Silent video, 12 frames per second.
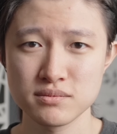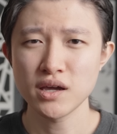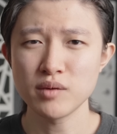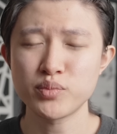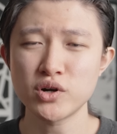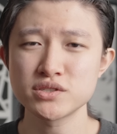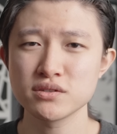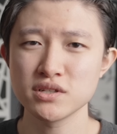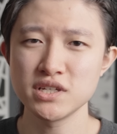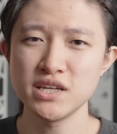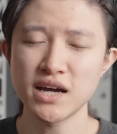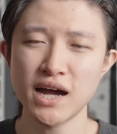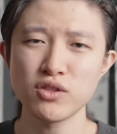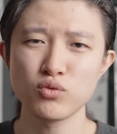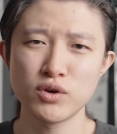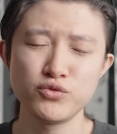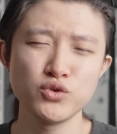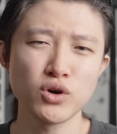And personally, I
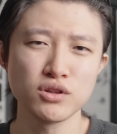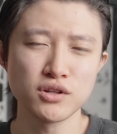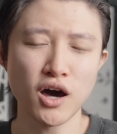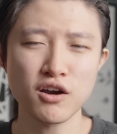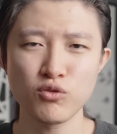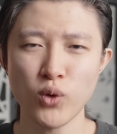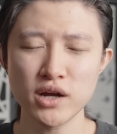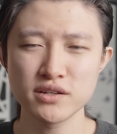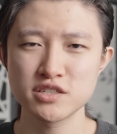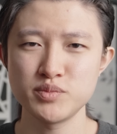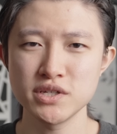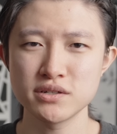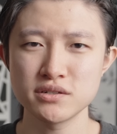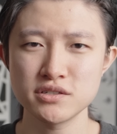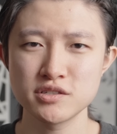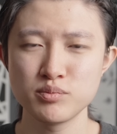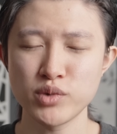don't review a lot of wireless speakers,